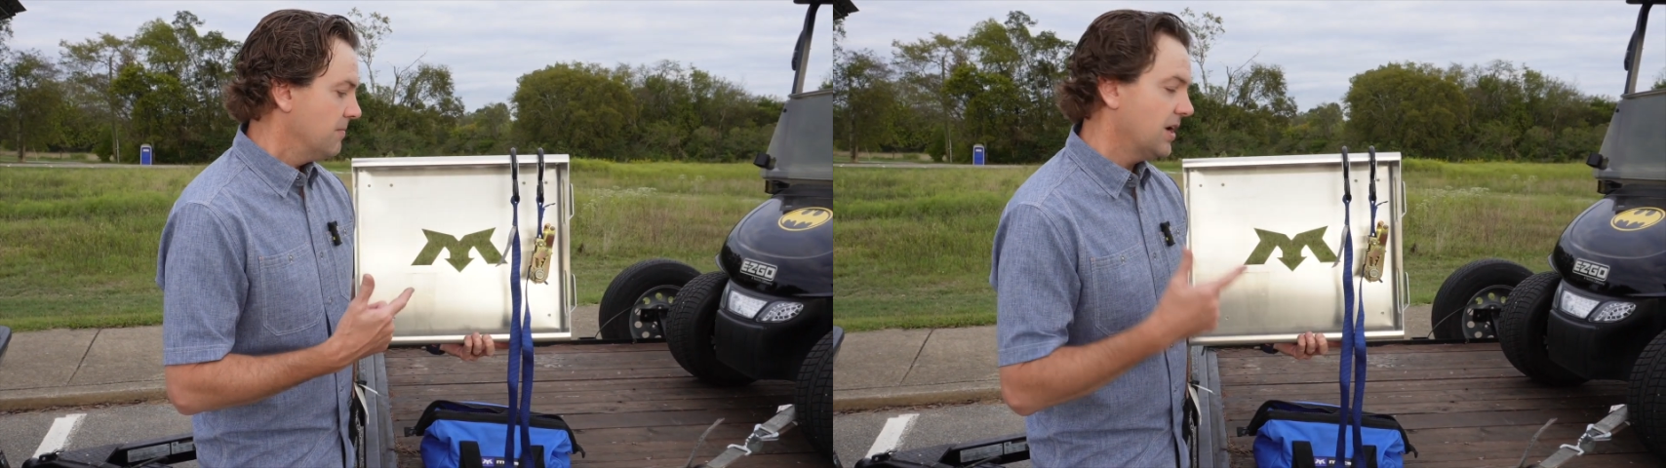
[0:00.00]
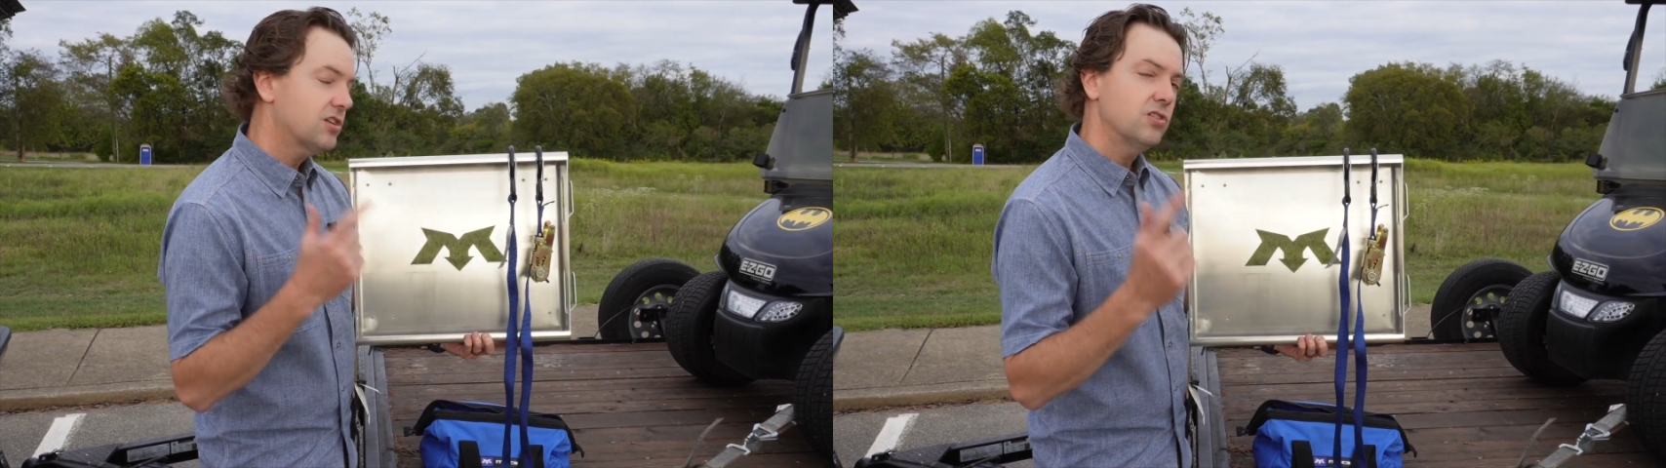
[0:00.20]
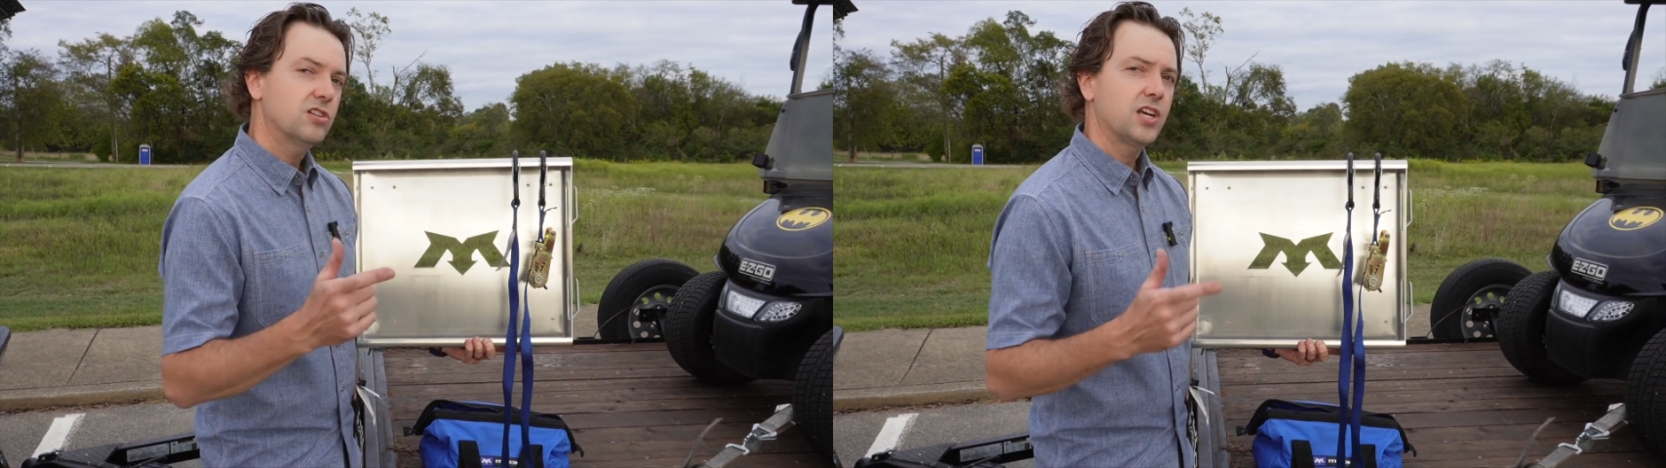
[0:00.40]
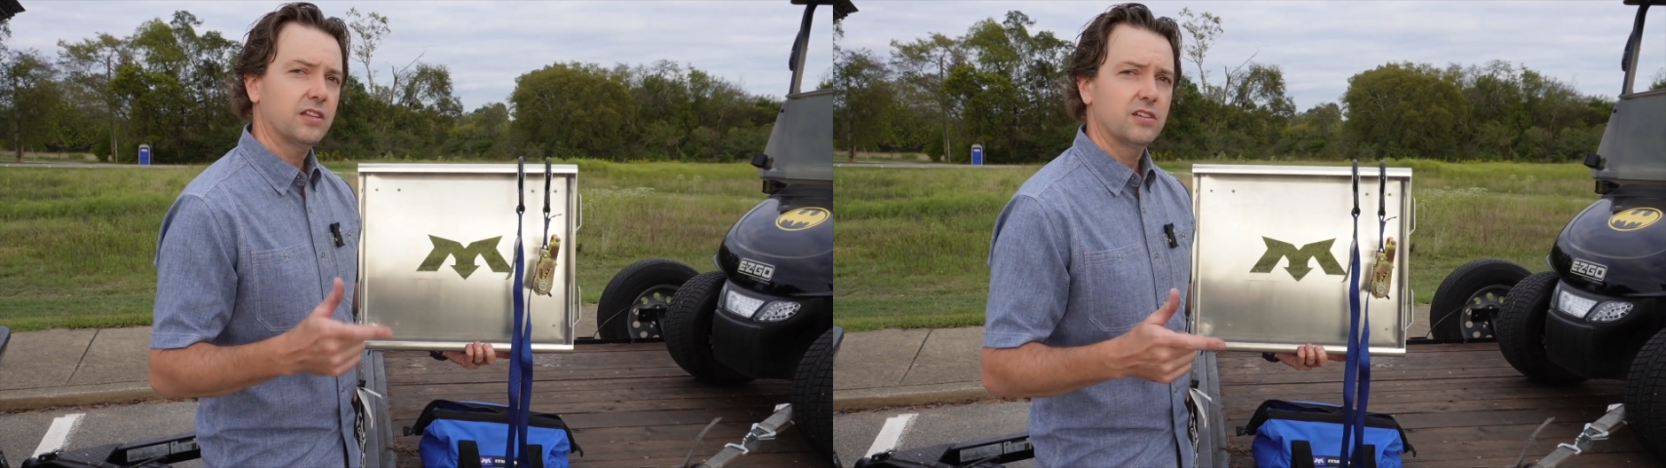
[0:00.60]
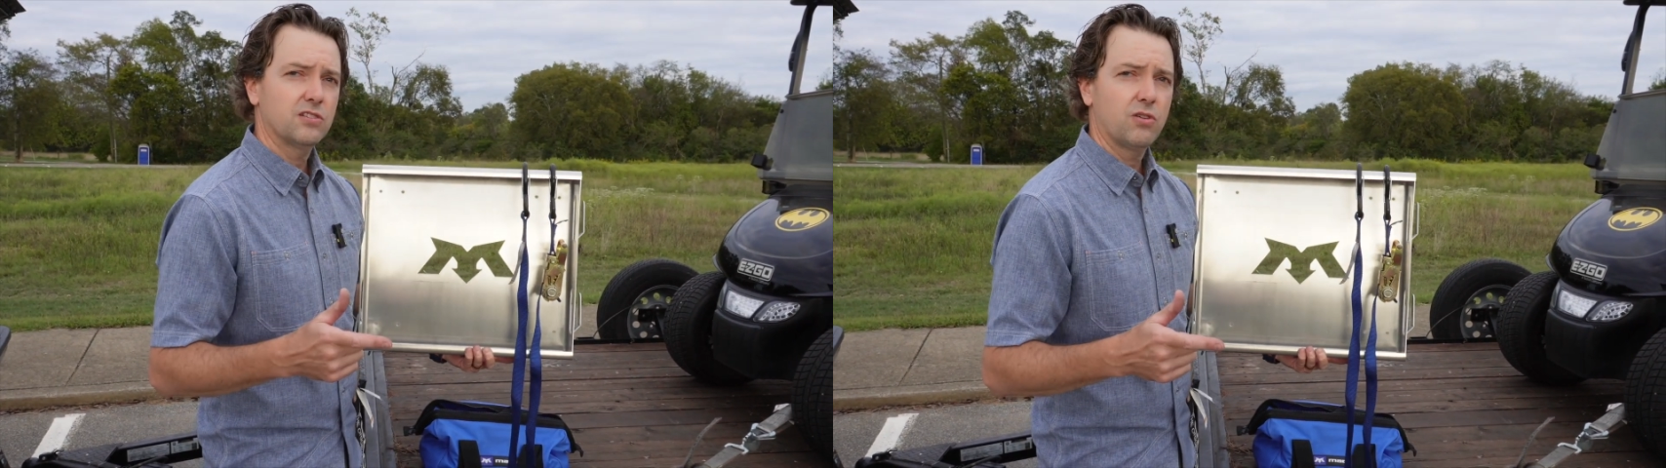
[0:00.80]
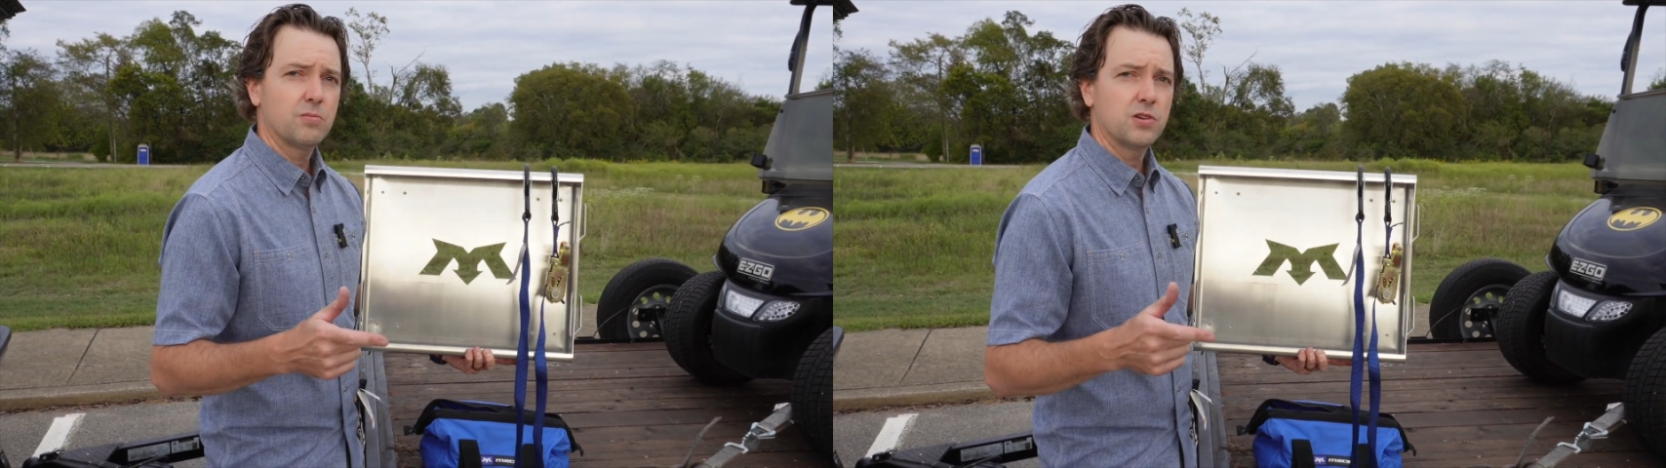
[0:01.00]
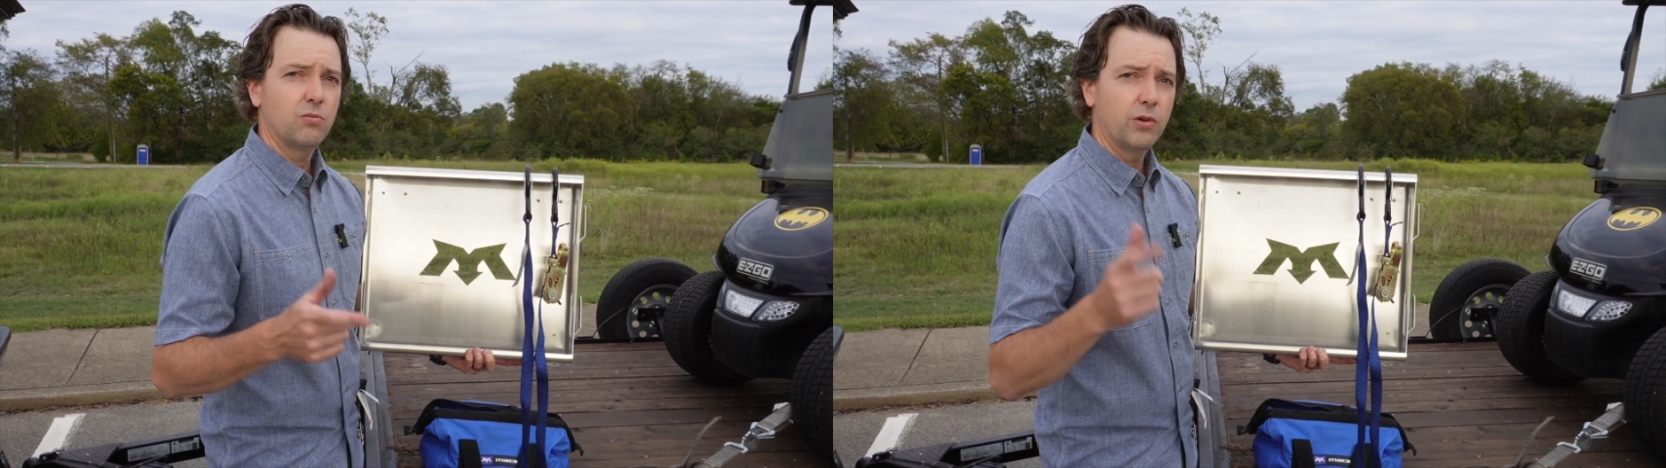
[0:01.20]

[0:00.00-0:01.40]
make sure you check the description.